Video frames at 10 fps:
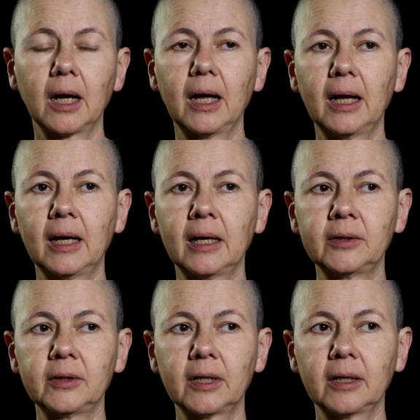
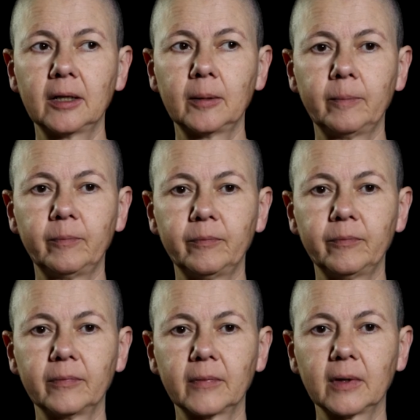And,
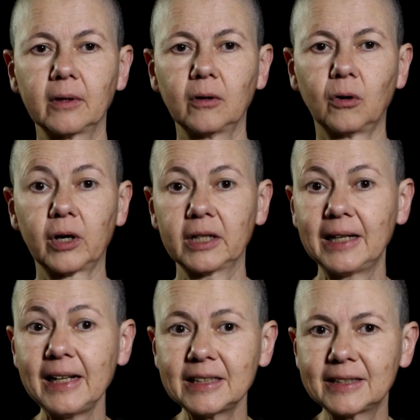or at
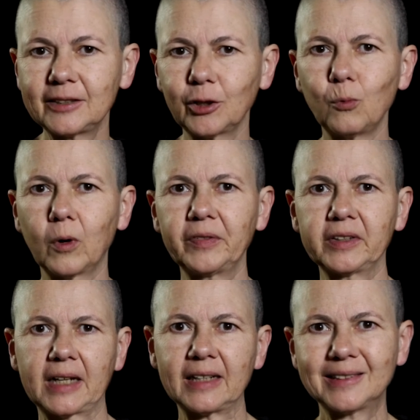least they don't want
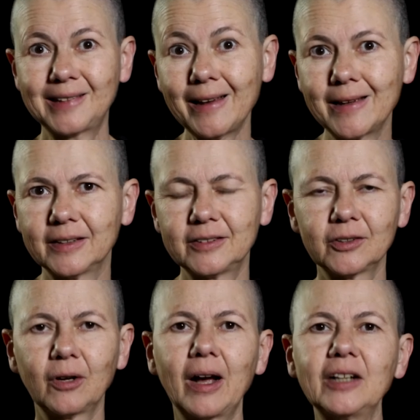that I say it,
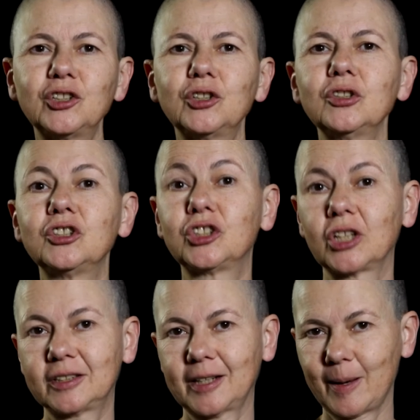I should
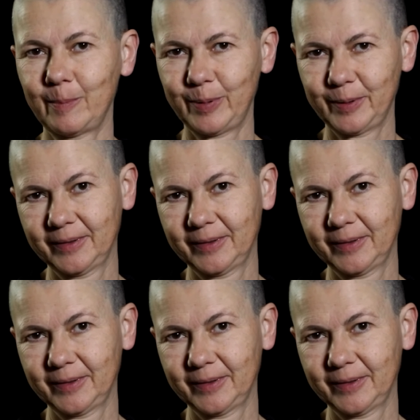shut up,